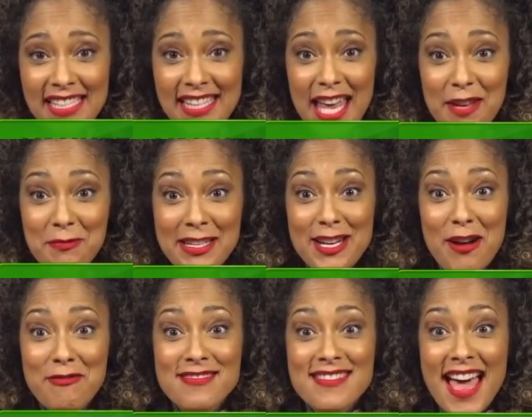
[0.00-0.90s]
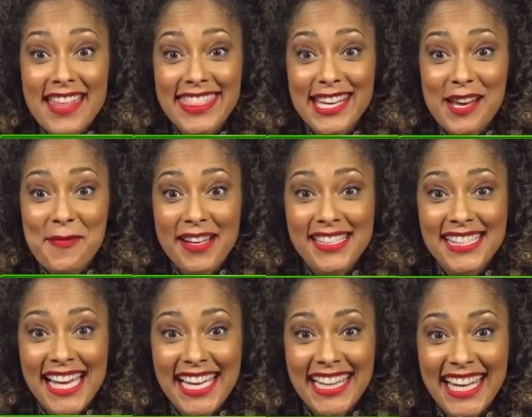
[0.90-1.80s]
said, we know nothing about
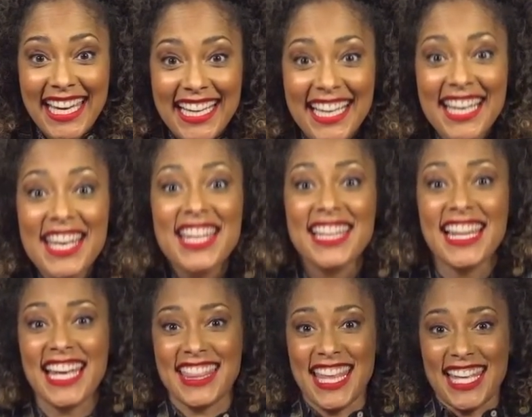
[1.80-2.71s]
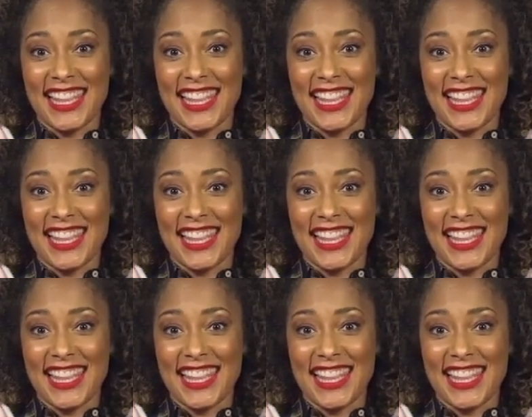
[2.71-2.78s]
sailing. Like, they